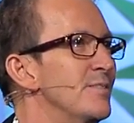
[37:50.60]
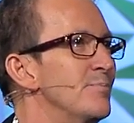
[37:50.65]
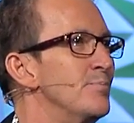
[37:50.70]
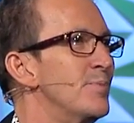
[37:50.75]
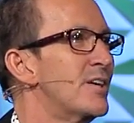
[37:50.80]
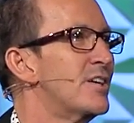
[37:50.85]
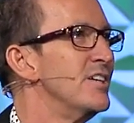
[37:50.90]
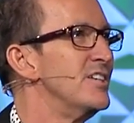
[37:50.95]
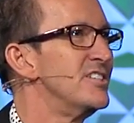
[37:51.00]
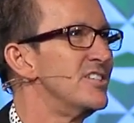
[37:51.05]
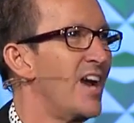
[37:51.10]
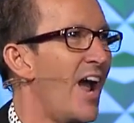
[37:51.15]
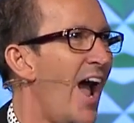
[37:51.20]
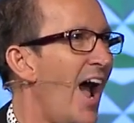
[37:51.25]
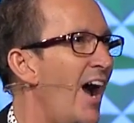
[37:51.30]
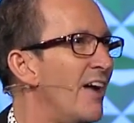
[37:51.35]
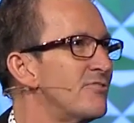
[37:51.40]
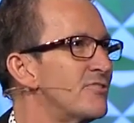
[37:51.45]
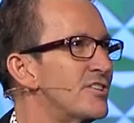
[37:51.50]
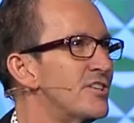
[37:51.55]
because you
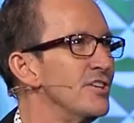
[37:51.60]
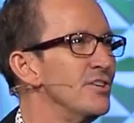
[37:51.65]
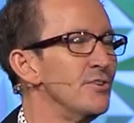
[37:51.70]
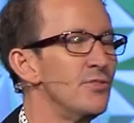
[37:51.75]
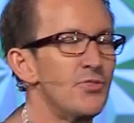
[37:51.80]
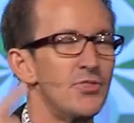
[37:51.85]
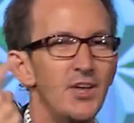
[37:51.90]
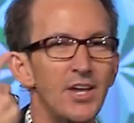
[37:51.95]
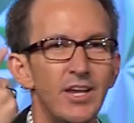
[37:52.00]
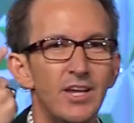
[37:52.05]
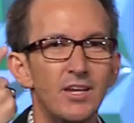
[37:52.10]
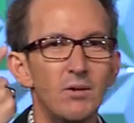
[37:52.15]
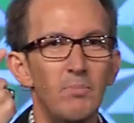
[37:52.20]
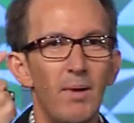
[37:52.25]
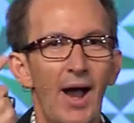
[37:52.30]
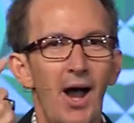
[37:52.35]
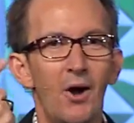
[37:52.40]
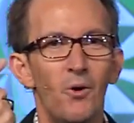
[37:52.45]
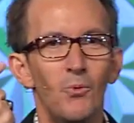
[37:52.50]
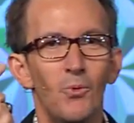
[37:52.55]
have to. Think
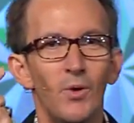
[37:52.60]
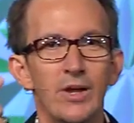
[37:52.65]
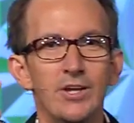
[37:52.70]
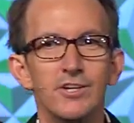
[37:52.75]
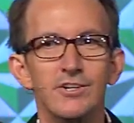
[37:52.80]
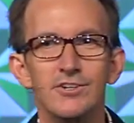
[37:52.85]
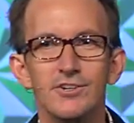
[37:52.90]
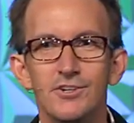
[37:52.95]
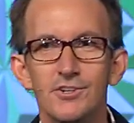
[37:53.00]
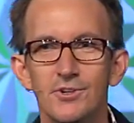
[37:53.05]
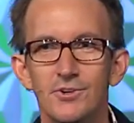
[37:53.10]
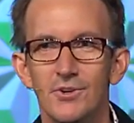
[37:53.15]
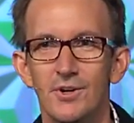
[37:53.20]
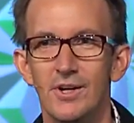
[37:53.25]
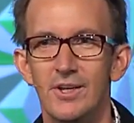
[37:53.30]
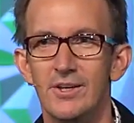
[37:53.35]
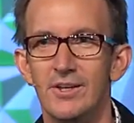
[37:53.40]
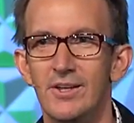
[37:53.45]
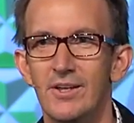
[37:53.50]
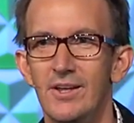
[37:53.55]
about what you're
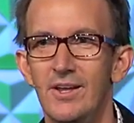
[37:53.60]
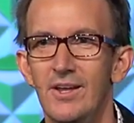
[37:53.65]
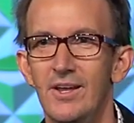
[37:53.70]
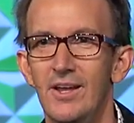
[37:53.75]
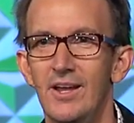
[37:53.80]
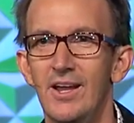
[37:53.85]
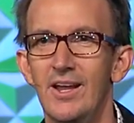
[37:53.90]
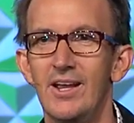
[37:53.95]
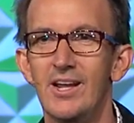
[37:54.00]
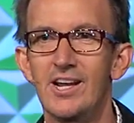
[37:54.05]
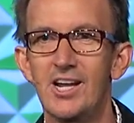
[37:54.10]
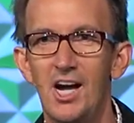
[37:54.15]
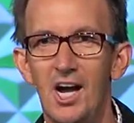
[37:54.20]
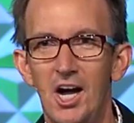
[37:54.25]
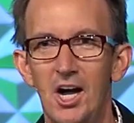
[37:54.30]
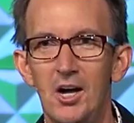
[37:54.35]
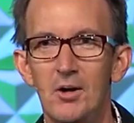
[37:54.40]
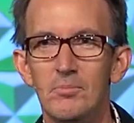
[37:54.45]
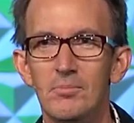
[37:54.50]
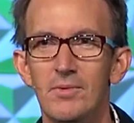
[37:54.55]
doing and
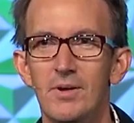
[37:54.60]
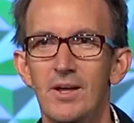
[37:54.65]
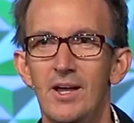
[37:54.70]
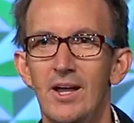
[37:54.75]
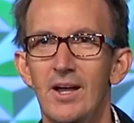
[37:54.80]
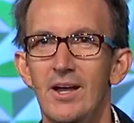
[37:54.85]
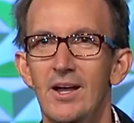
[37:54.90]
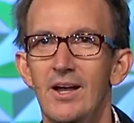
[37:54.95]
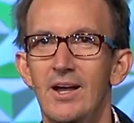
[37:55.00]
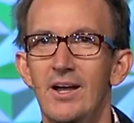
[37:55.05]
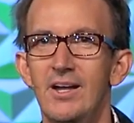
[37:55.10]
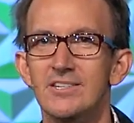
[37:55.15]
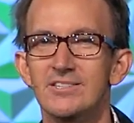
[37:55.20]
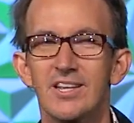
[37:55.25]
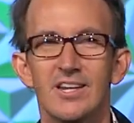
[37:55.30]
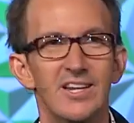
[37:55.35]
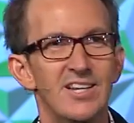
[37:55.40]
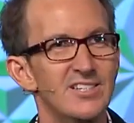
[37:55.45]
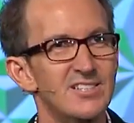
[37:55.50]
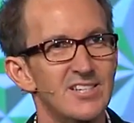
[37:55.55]
come as
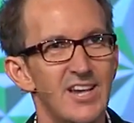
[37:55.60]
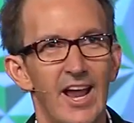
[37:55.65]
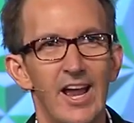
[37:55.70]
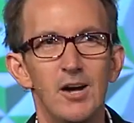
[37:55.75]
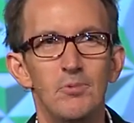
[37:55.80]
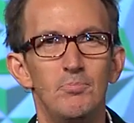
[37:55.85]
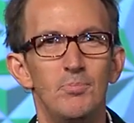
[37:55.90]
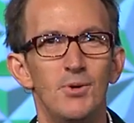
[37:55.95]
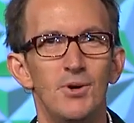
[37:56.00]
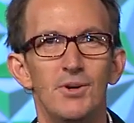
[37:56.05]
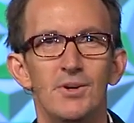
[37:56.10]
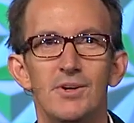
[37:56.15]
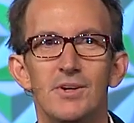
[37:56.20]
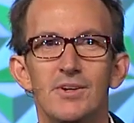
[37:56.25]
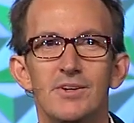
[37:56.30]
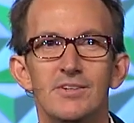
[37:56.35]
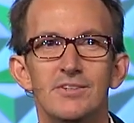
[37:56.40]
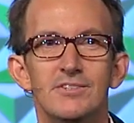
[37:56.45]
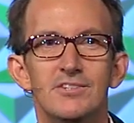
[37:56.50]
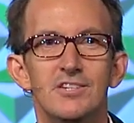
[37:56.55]
an example
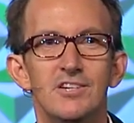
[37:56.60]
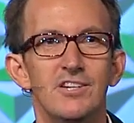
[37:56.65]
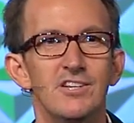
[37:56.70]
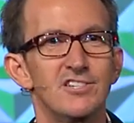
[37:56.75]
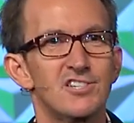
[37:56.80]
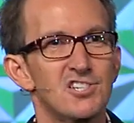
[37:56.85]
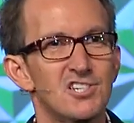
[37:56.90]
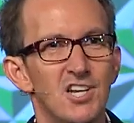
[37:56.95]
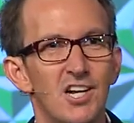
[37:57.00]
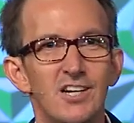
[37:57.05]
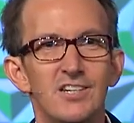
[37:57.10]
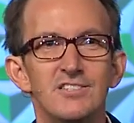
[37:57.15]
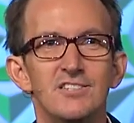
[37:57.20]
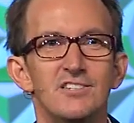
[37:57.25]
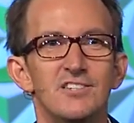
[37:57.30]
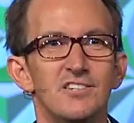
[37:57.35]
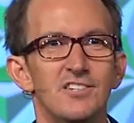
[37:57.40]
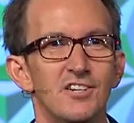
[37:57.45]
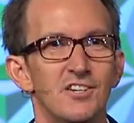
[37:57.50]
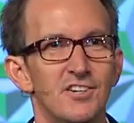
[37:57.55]
to your
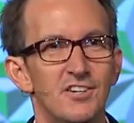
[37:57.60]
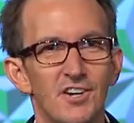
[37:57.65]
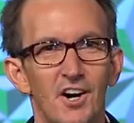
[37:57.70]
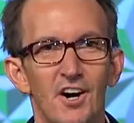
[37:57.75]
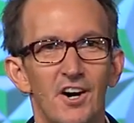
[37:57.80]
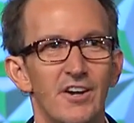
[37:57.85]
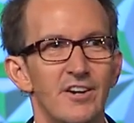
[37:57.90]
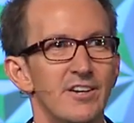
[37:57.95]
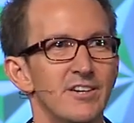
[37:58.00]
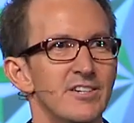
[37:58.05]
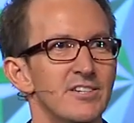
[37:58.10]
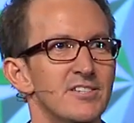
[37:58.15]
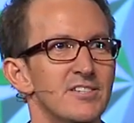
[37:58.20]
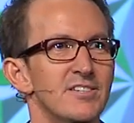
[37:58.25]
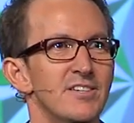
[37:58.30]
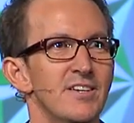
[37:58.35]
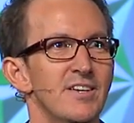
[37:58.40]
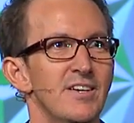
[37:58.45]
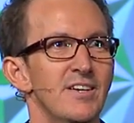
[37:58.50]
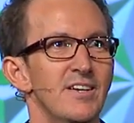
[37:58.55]
sons and your daughters.
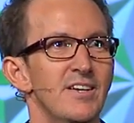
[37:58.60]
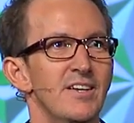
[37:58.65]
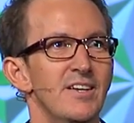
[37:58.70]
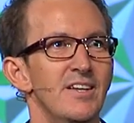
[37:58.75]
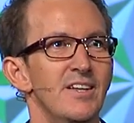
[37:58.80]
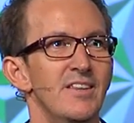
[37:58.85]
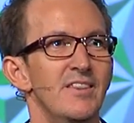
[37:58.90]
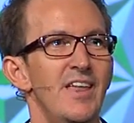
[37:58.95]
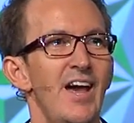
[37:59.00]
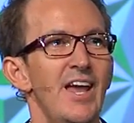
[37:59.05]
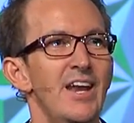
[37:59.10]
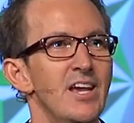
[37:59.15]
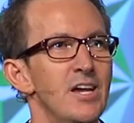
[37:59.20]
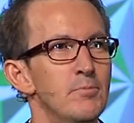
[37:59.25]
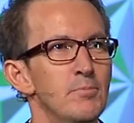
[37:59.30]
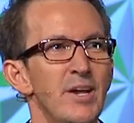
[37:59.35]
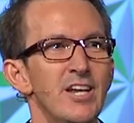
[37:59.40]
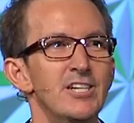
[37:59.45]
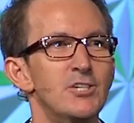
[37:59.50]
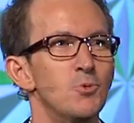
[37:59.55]
That
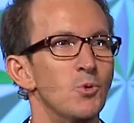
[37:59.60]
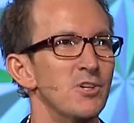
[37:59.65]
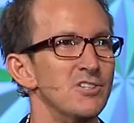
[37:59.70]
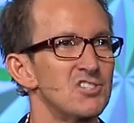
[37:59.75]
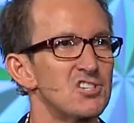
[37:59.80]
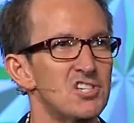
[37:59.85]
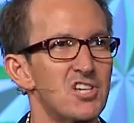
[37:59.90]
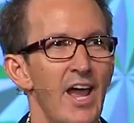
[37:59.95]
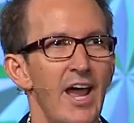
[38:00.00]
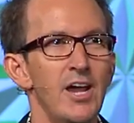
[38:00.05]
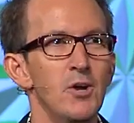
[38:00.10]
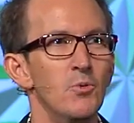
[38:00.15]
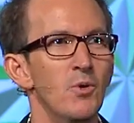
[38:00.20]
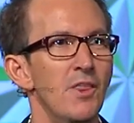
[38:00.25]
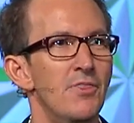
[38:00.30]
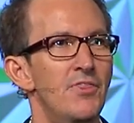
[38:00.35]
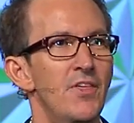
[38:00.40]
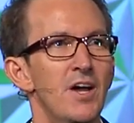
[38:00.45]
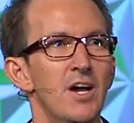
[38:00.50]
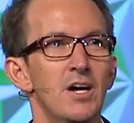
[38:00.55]
image will stay
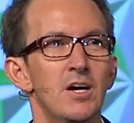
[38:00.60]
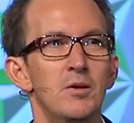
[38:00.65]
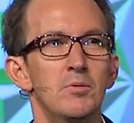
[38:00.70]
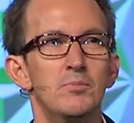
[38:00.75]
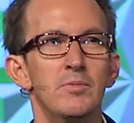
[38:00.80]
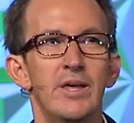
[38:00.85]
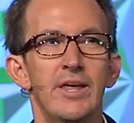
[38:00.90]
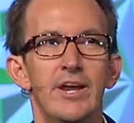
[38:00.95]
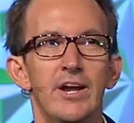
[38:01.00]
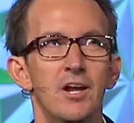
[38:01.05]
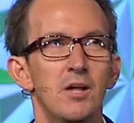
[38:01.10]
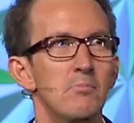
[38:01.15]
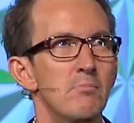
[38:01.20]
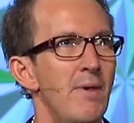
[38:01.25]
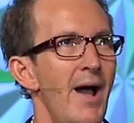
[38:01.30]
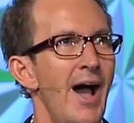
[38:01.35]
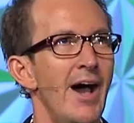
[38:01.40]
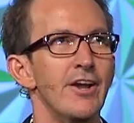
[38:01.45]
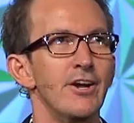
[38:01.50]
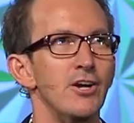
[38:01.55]
with them and it'll
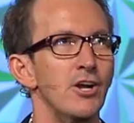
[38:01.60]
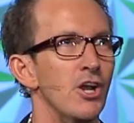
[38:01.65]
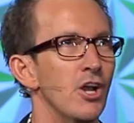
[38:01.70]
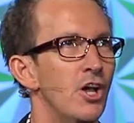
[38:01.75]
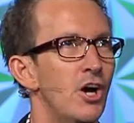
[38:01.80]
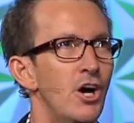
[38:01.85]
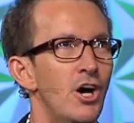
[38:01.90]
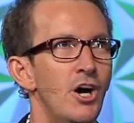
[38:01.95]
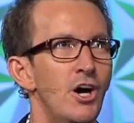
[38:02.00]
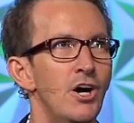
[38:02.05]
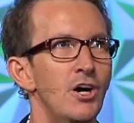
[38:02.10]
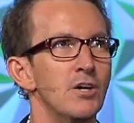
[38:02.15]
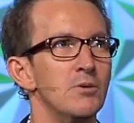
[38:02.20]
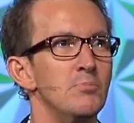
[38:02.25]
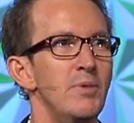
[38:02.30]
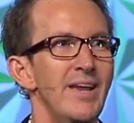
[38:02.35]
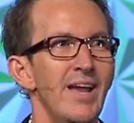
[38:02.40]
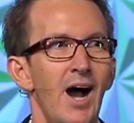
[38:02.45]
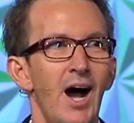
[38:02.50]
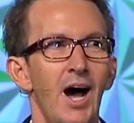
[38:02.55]
matter
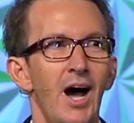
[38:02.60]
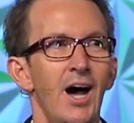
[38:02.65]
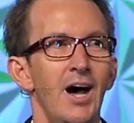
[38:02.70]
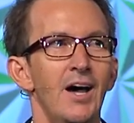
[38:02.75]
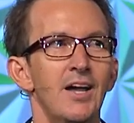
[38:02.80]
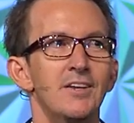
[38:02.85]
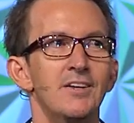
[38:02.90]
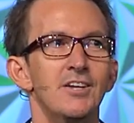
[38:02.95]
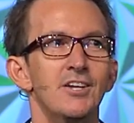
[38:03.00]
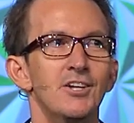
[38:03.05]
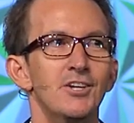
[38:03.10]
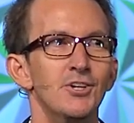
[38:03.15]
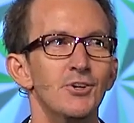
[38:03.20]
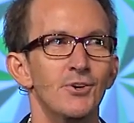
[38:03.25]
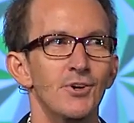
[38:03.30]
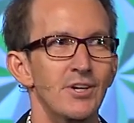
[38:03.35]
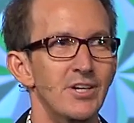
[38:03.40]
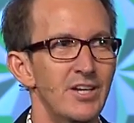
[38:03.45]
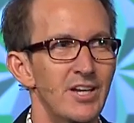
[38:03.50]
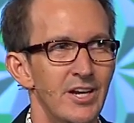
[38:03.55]
long beyond
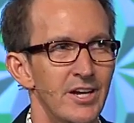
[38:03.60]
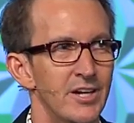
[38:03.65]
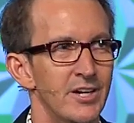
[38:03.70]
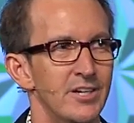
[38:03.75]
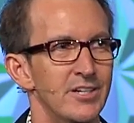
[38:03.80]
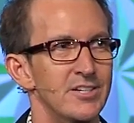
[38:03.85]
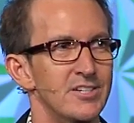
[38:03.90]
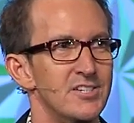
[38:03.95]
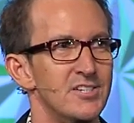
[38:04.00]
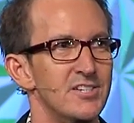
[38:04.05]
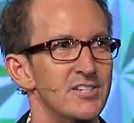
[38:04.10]
your years